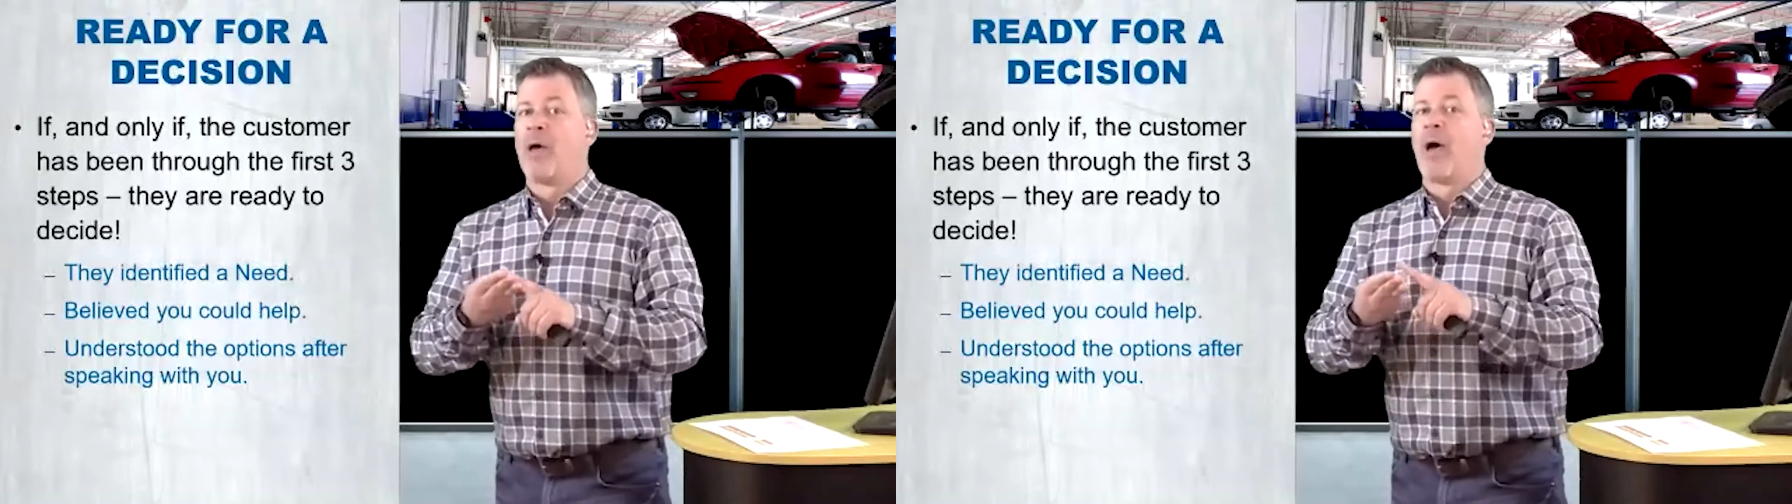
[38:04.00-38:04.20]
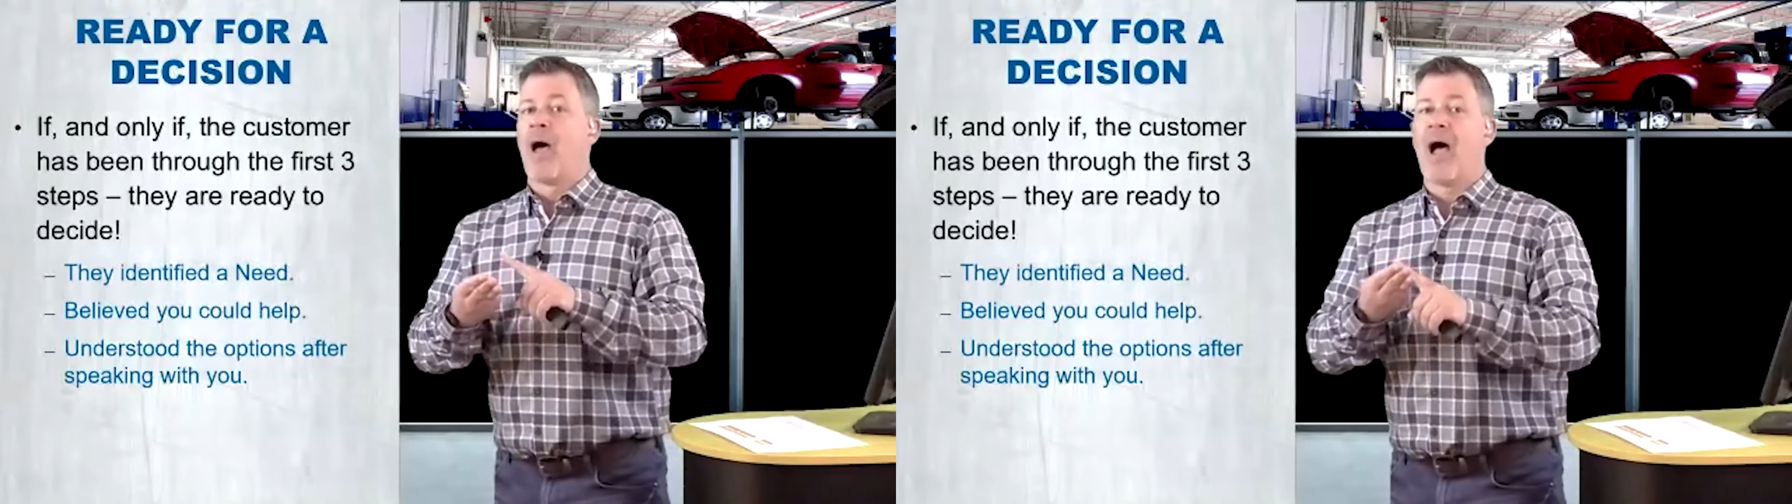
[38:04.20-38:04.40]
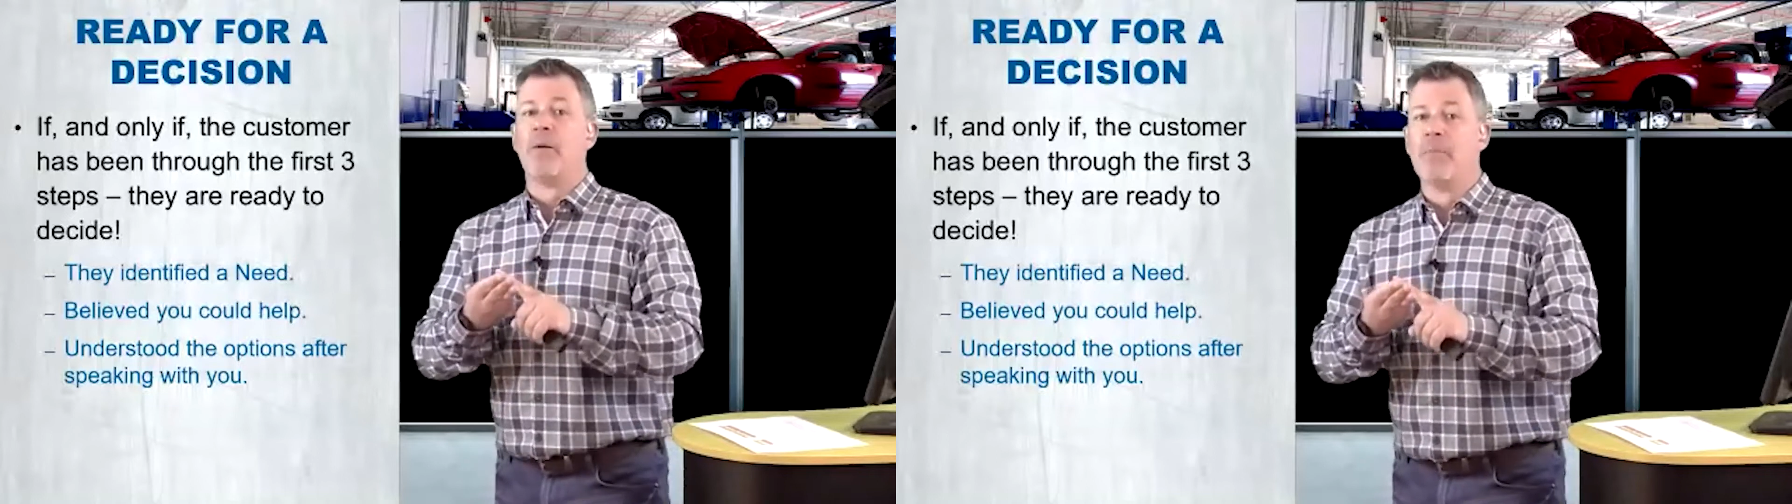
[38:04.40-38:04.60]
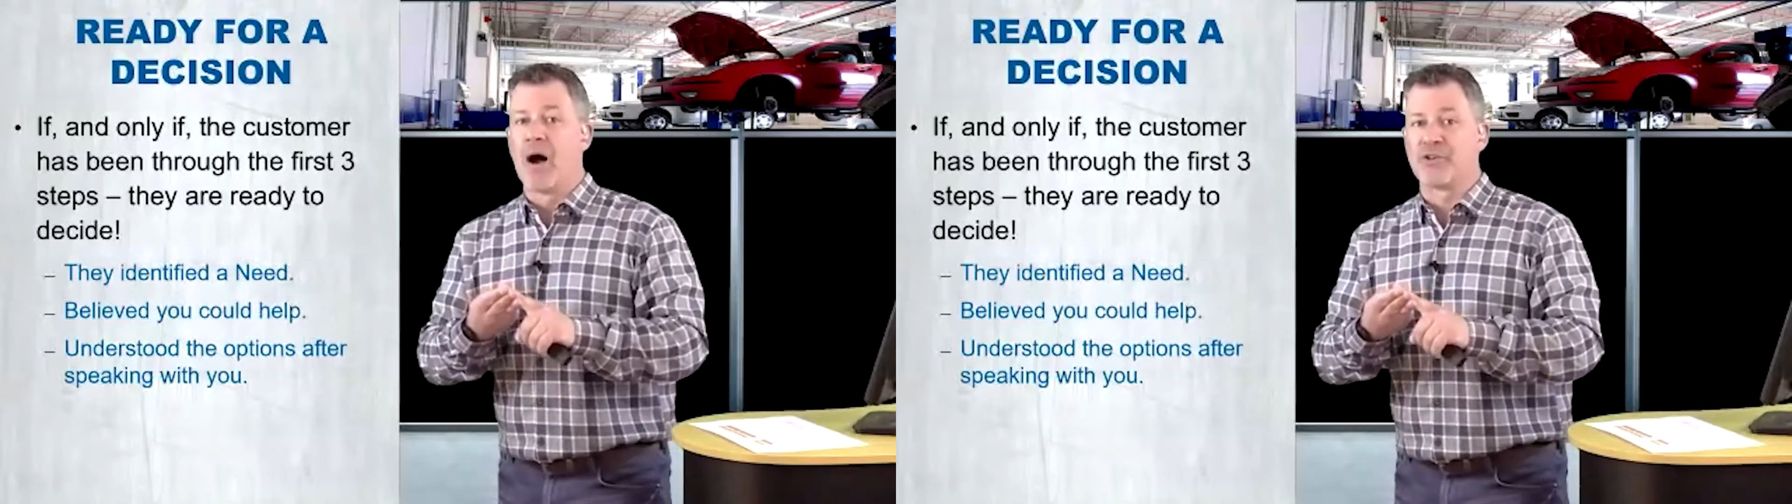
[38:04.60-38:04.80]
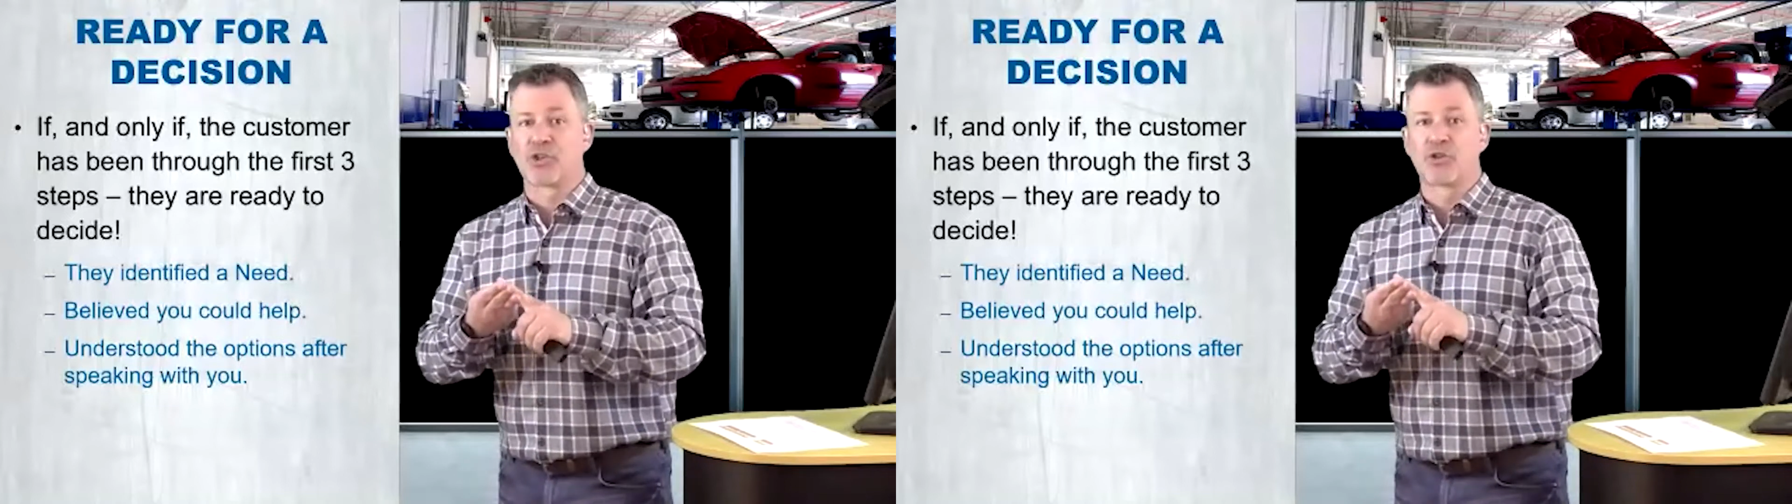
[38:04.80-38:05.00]
How
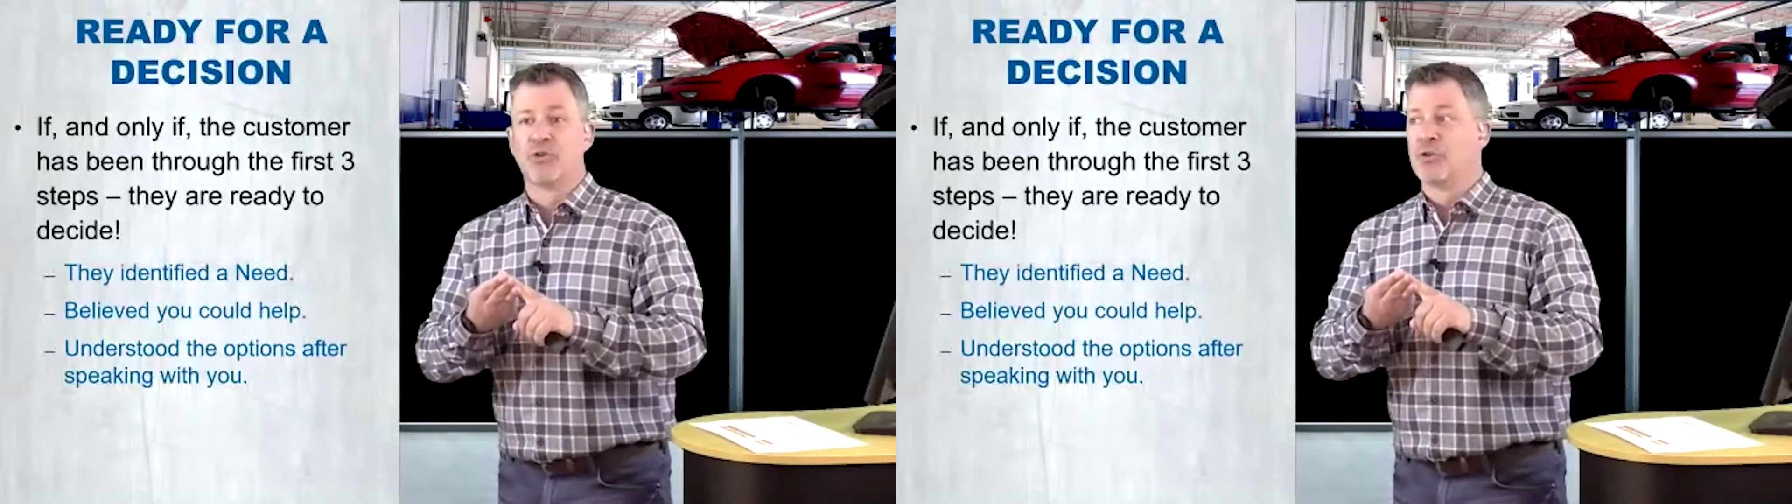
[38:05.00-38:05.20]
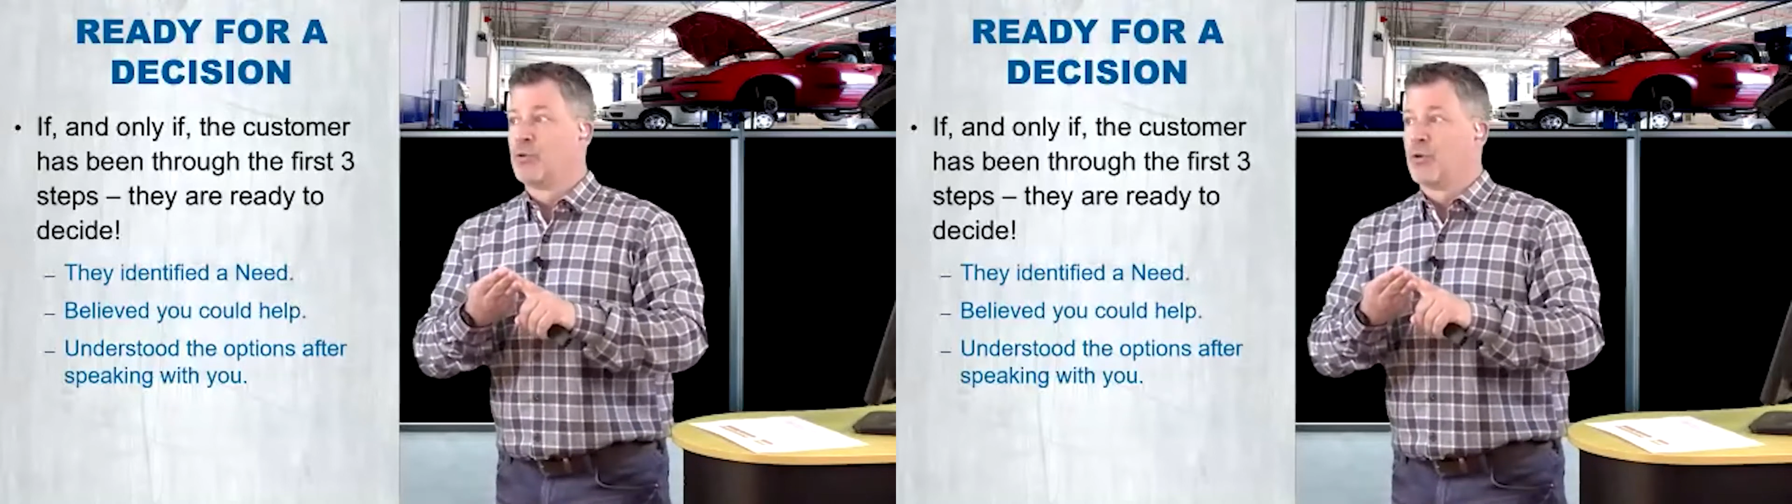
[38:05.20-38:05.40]
much?